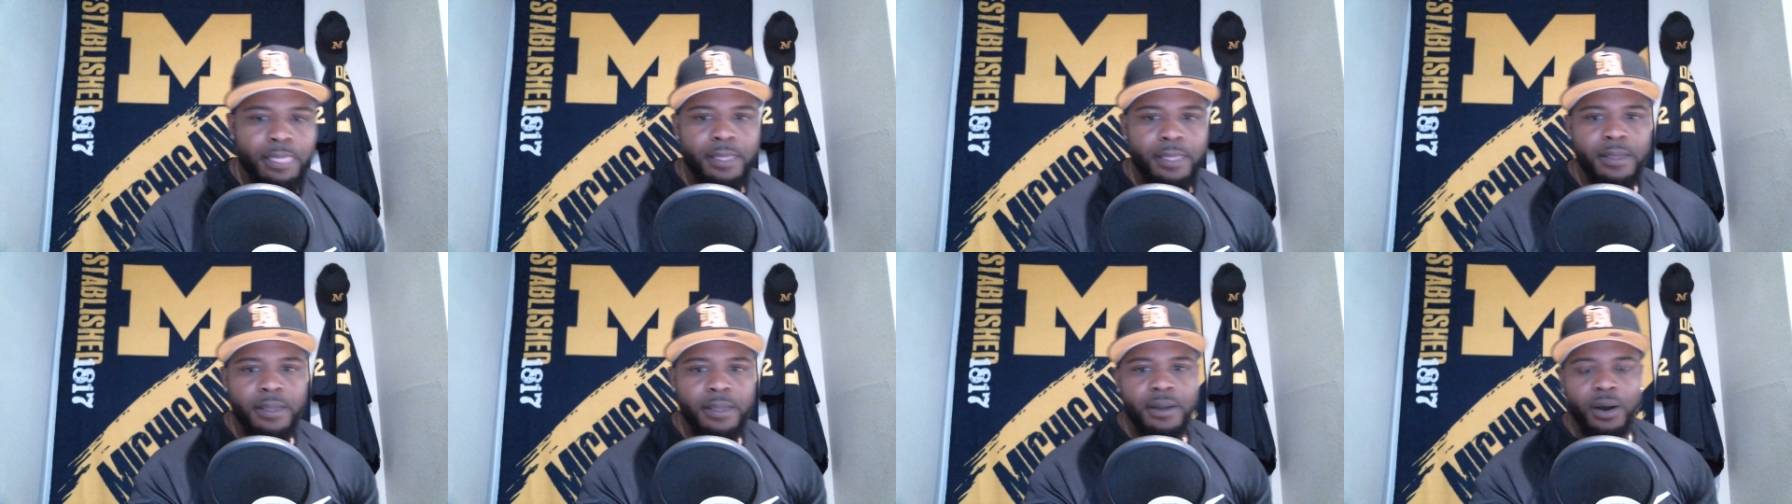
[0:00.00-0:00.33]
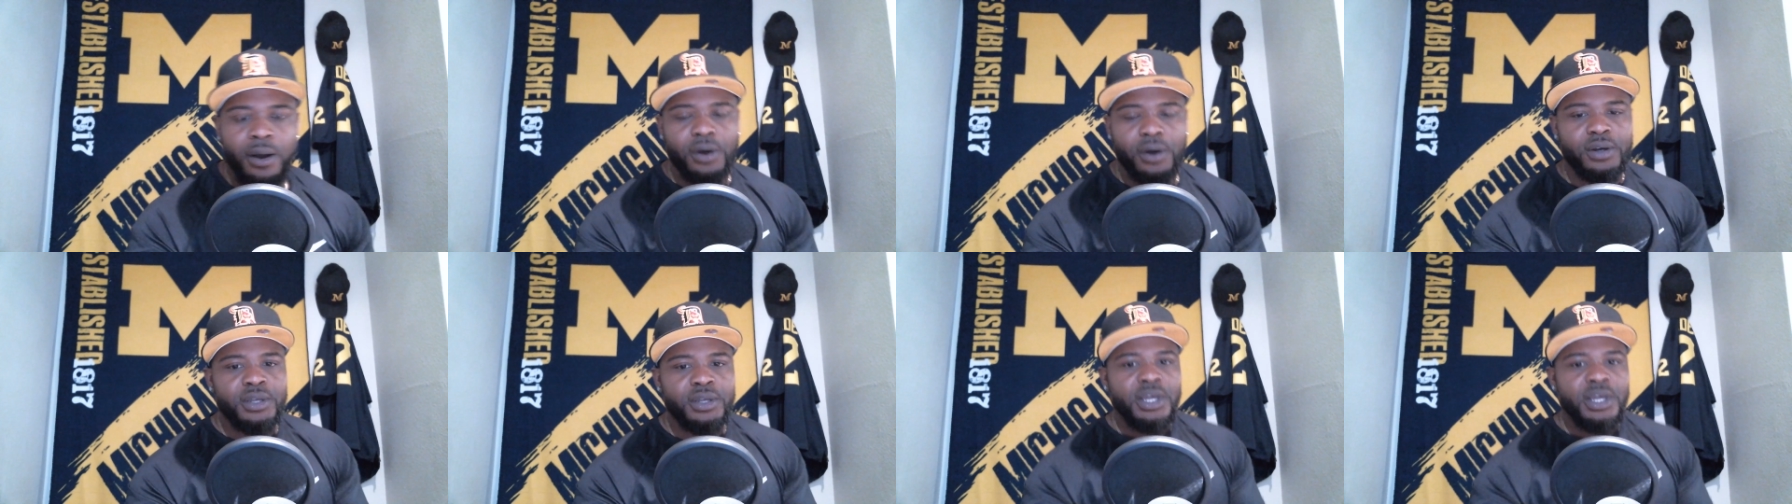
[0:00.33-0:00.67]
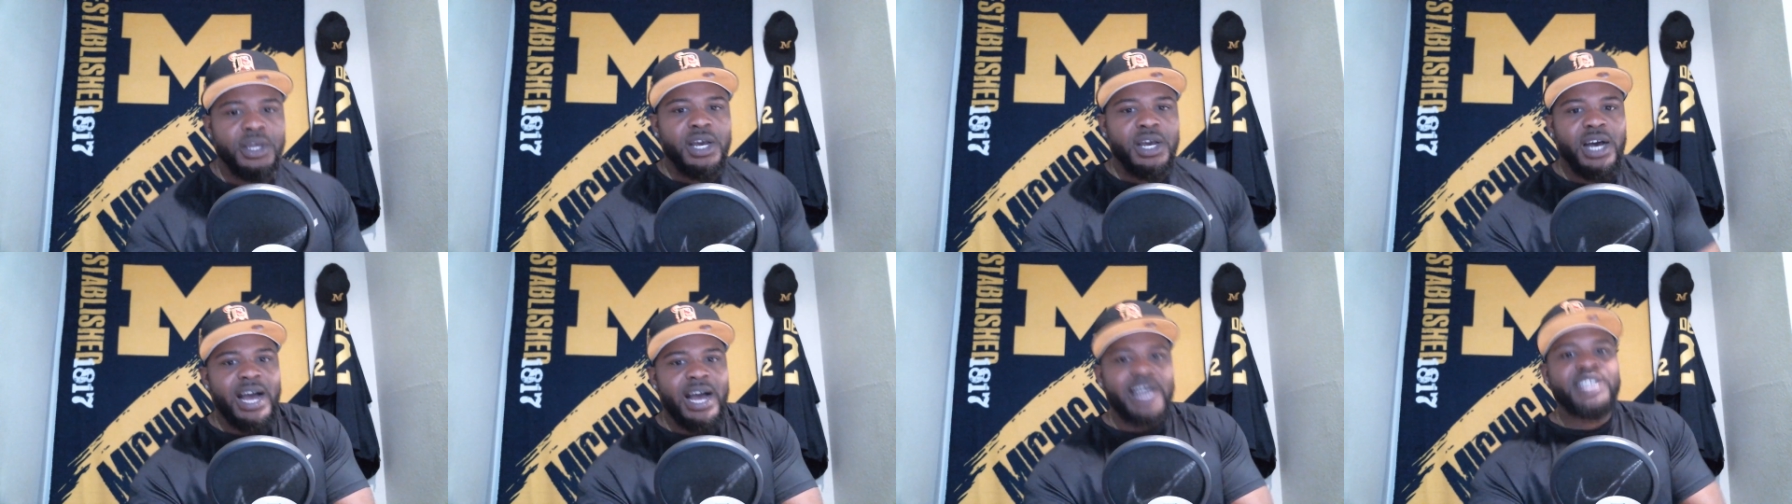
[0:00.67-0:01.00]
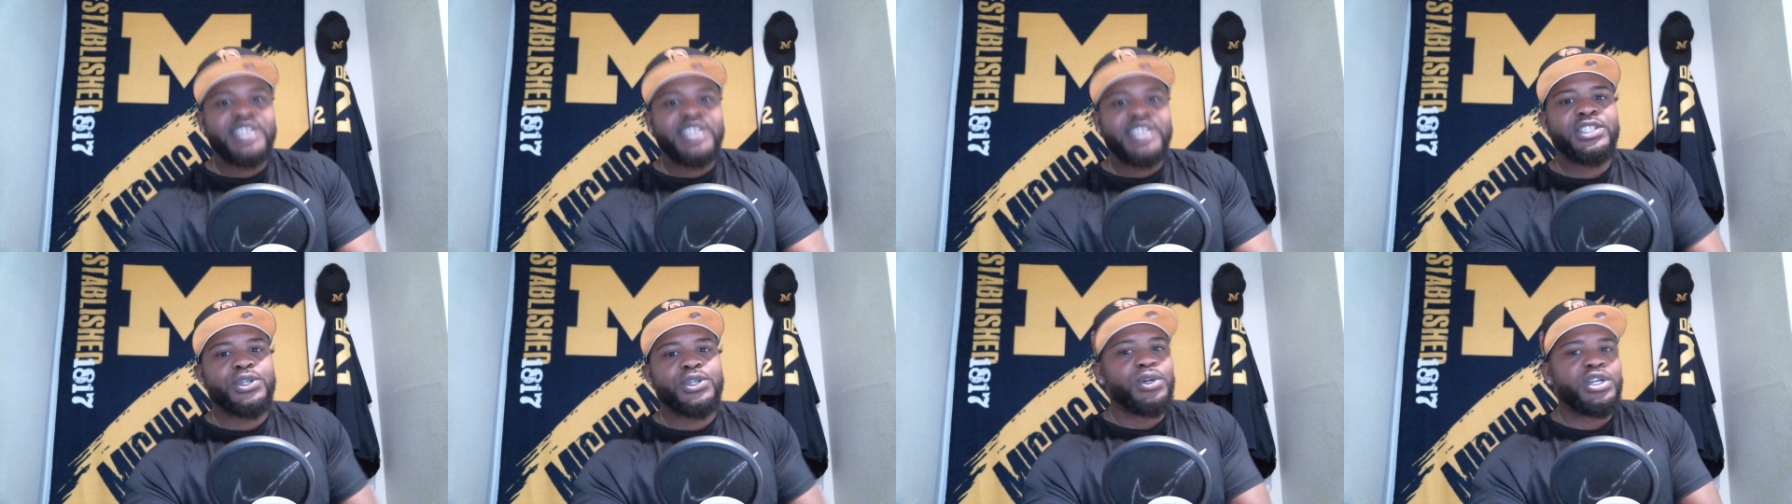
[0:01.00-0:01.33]
Oh, a high
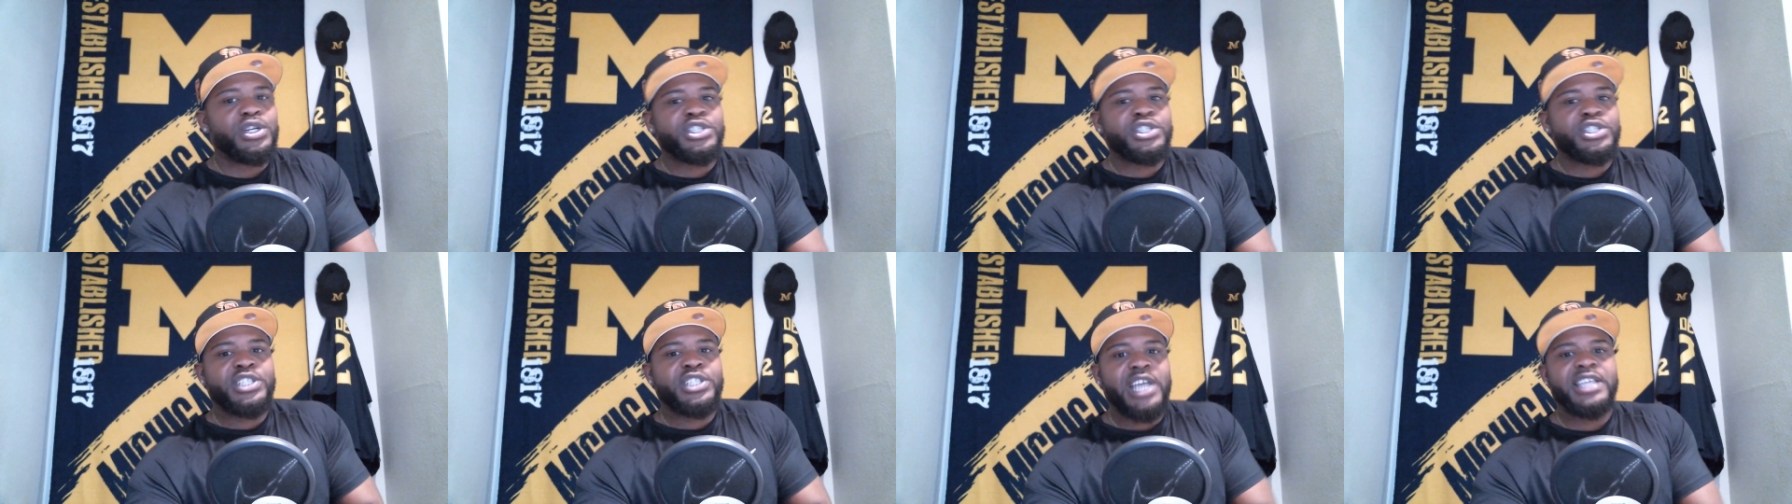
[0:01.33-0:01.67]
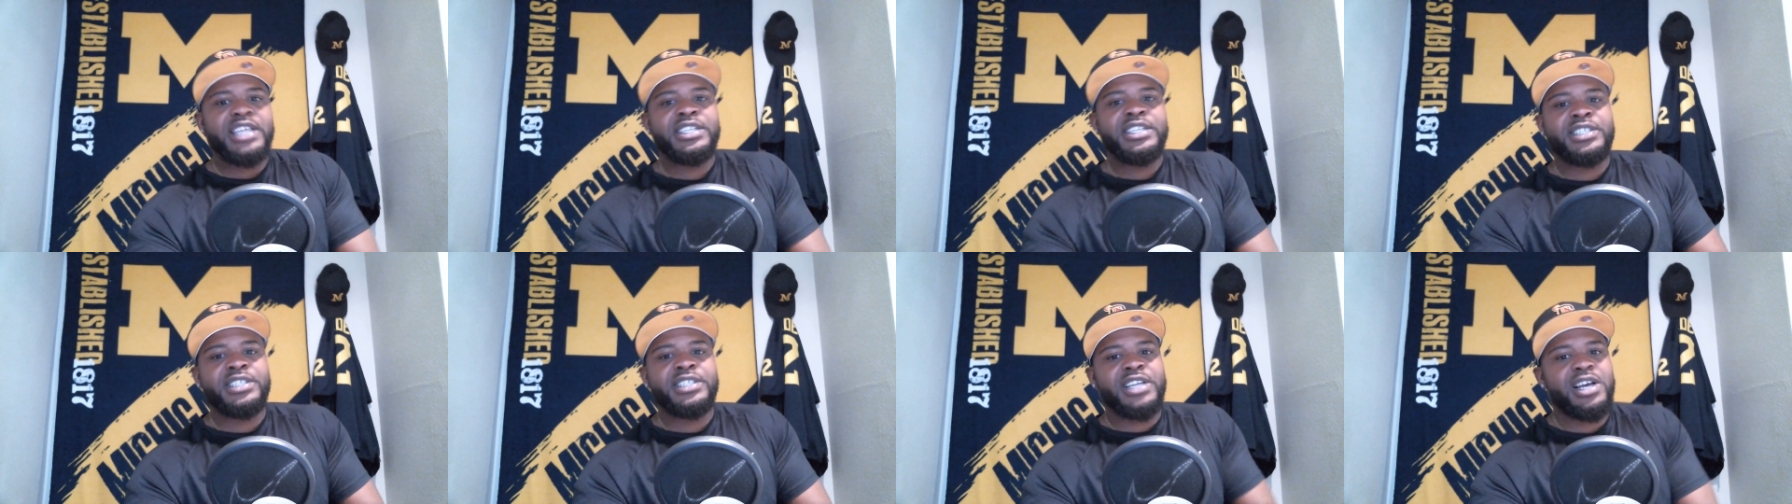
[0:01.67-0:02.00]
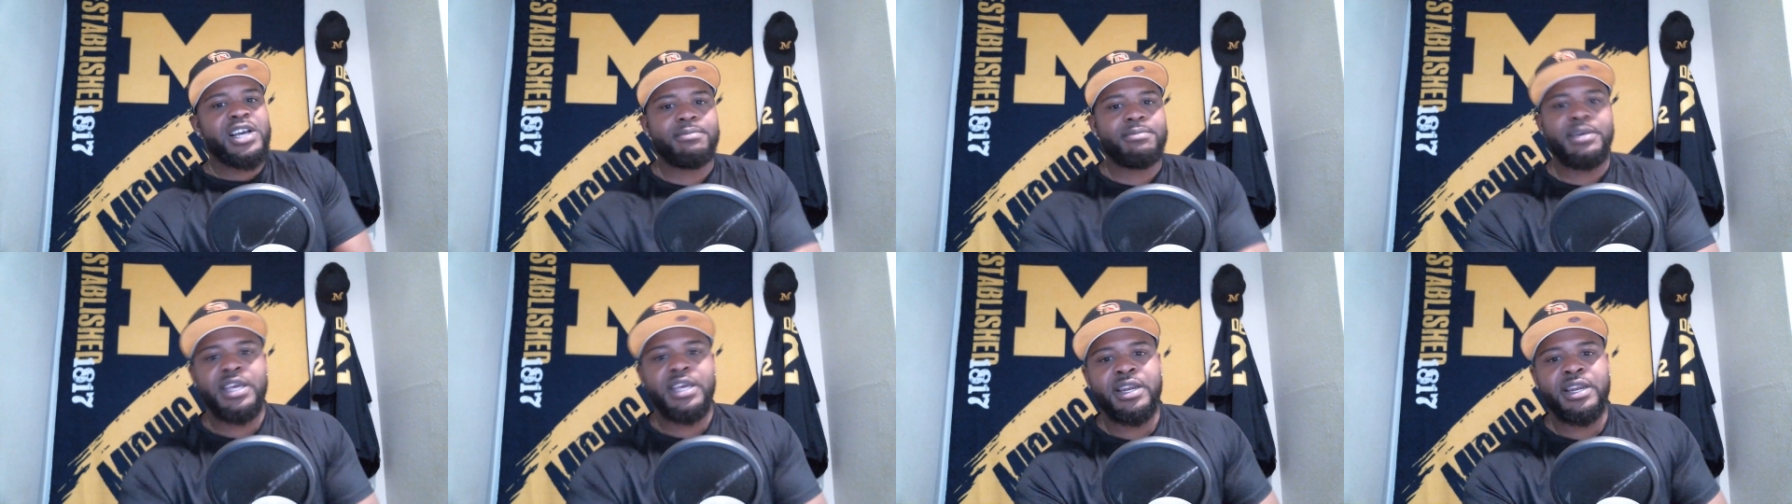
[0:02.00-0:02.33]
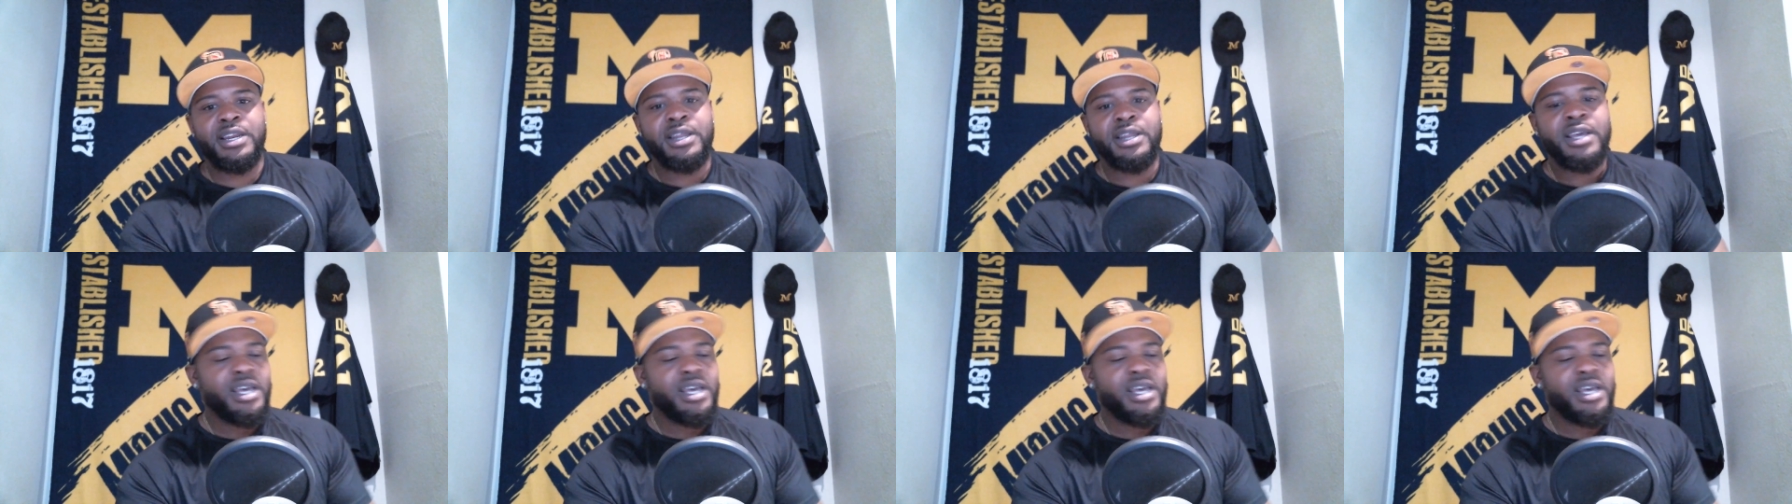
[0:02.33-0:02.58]
schooler said he's coming.